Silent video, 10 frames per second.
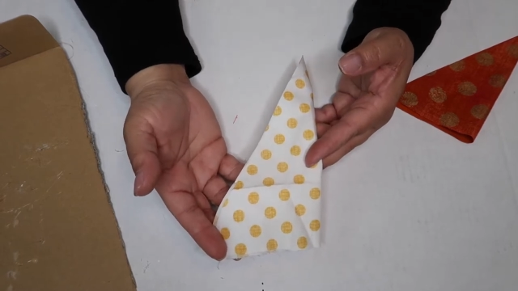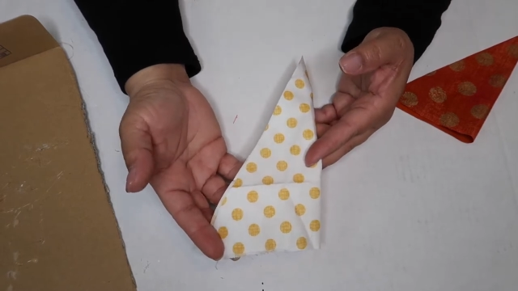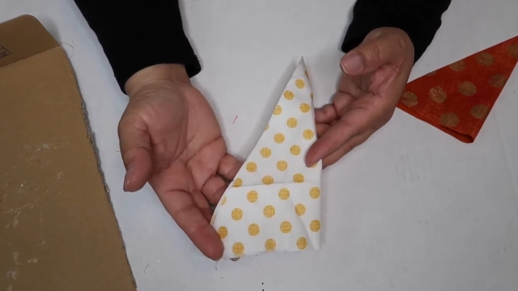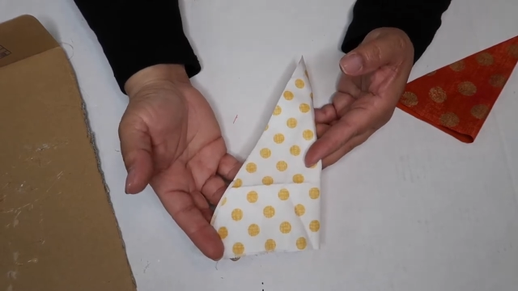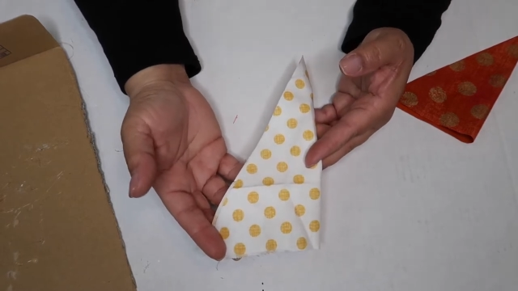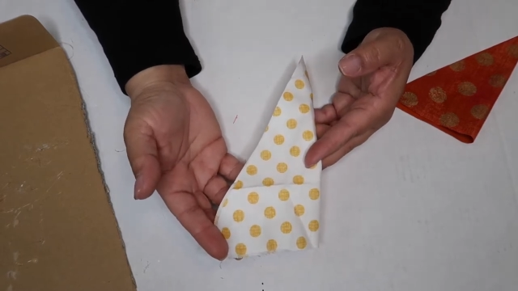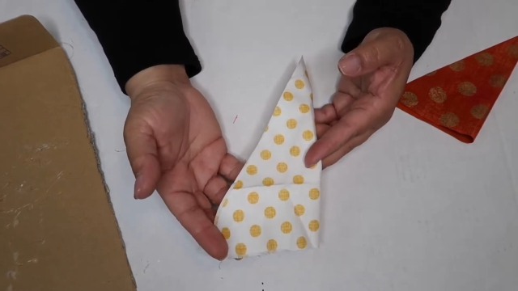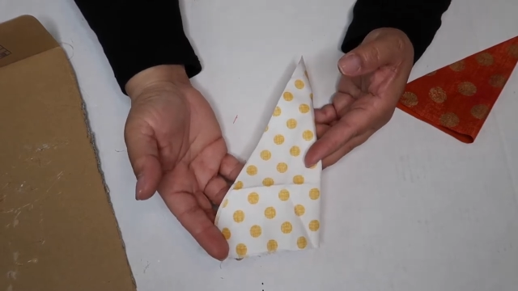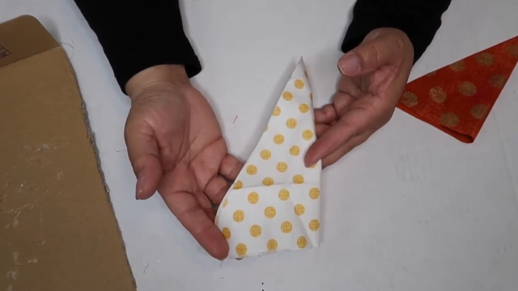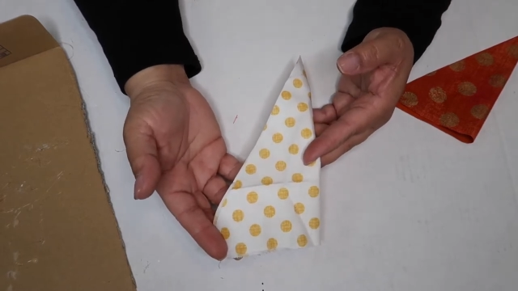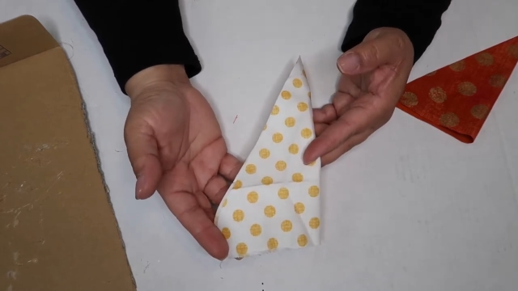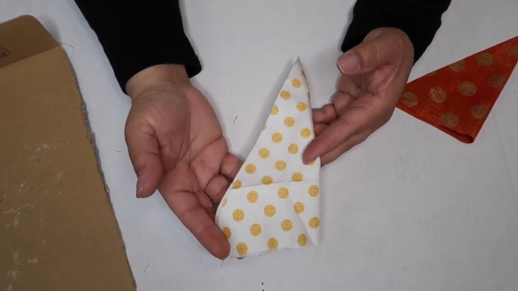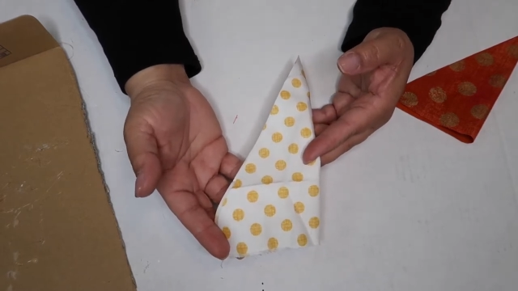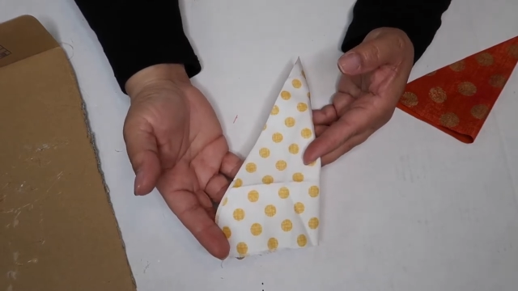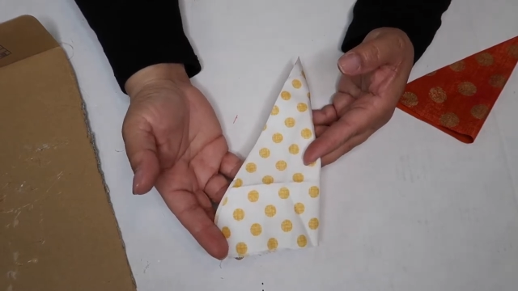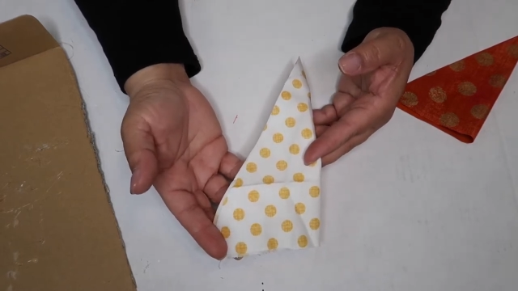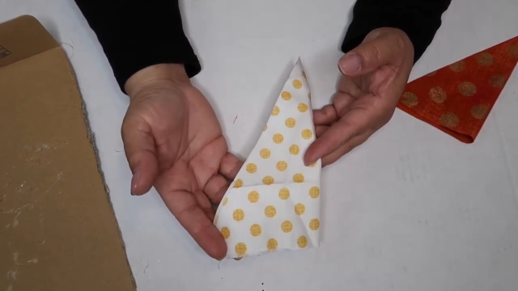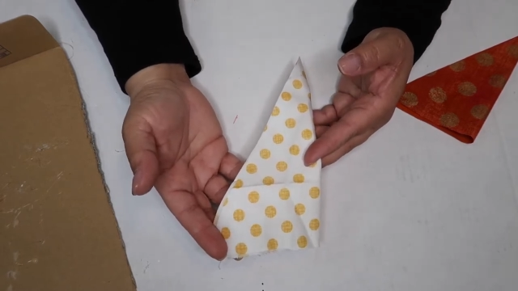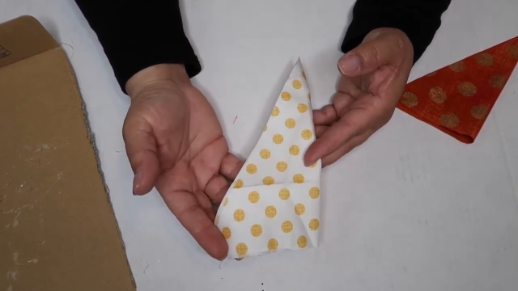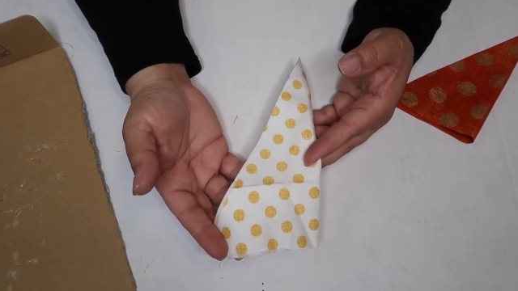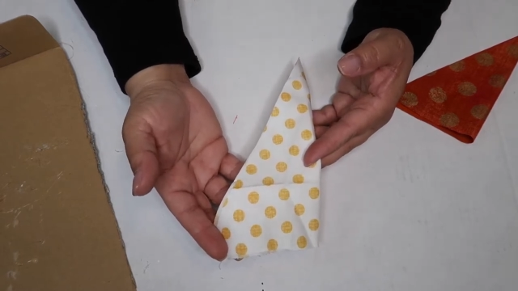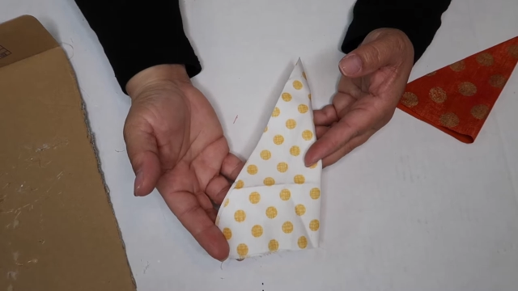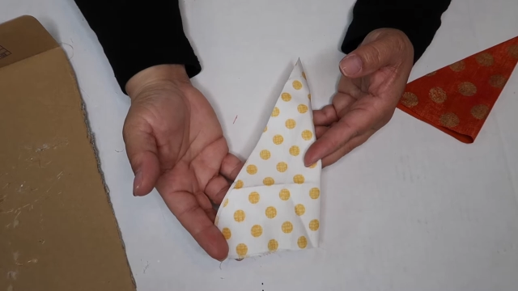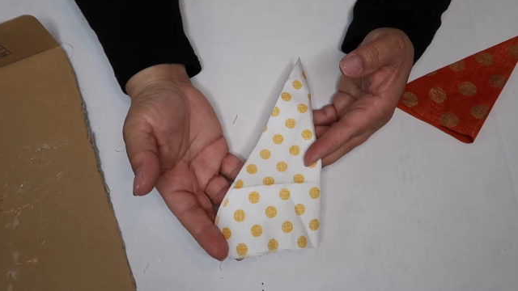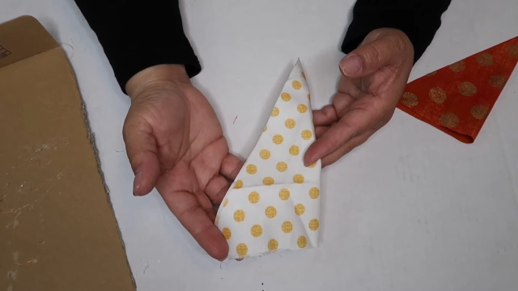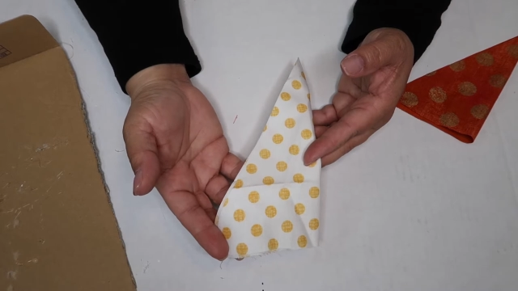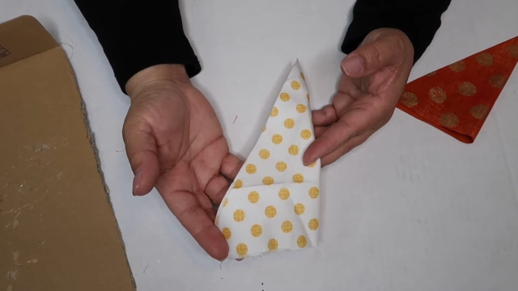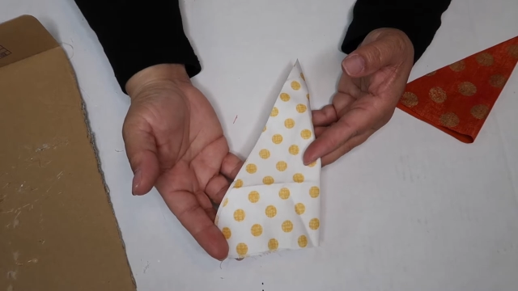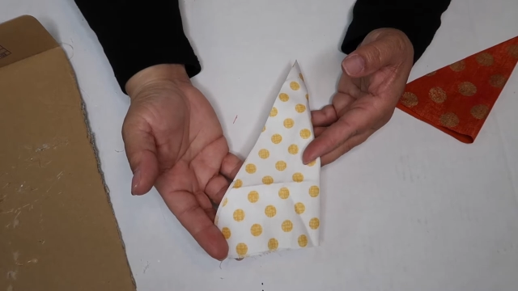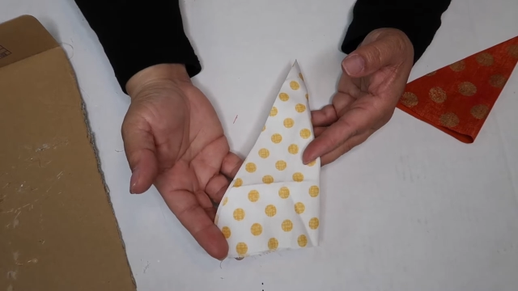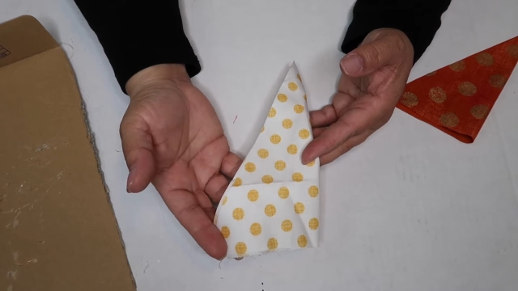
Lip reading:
No face is visible, so there are no lips to read.